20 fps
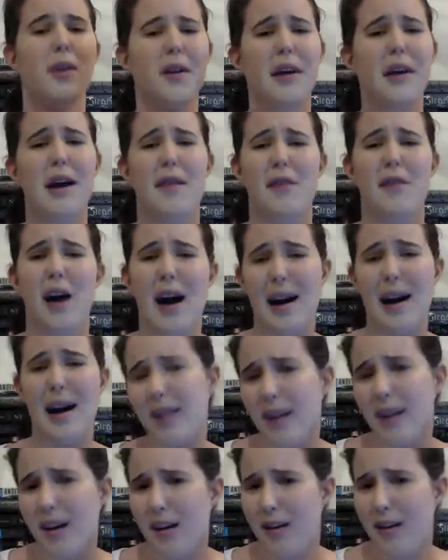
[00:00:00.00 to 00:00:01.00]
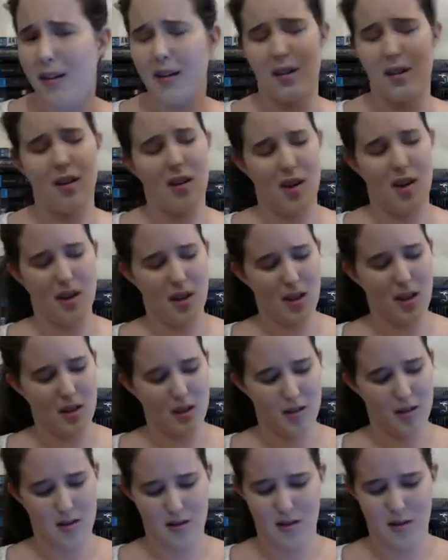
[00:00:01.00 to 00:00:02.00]
Isla in August,
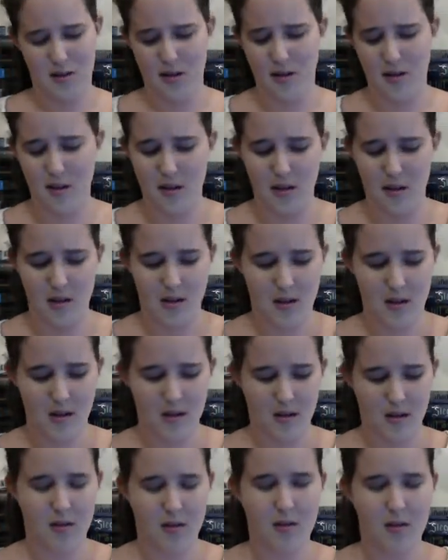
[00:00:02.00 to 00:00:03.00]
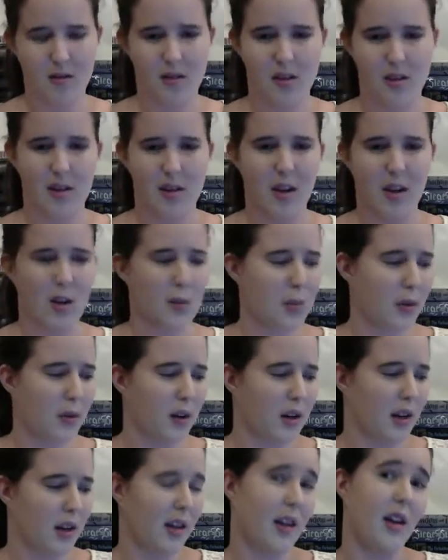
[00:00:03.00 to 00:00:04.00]
they're gonna look so pretty, and I
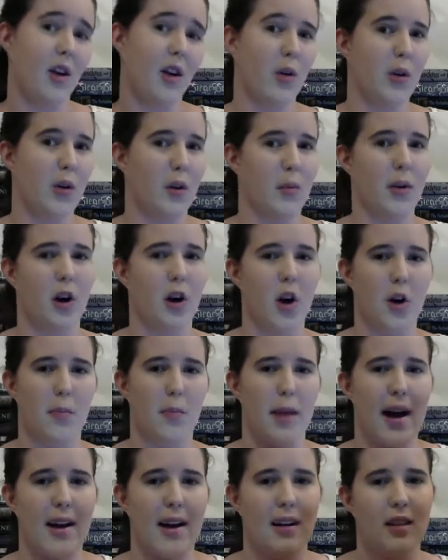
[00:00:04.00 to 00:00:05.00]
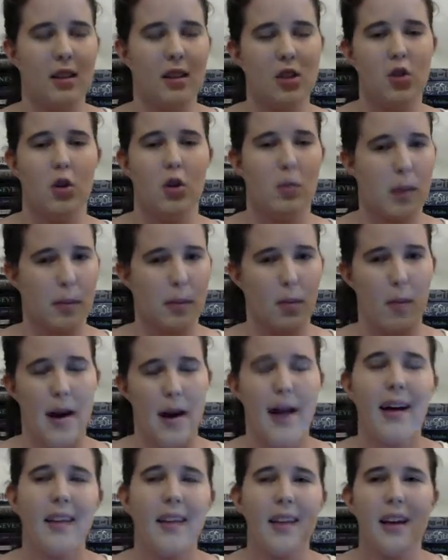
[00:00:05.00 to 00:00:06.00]
know it'll be hardback, and these two are paperback, and
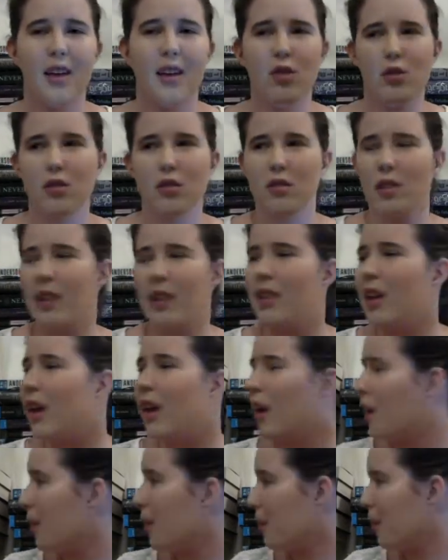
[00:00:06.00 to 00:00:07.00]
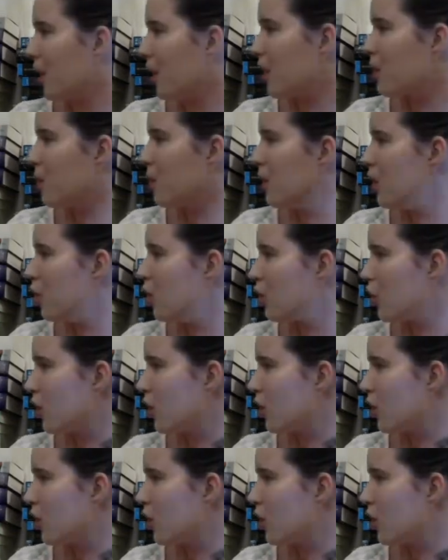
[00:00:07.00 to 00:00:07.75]
that thing kind of bugs me usually.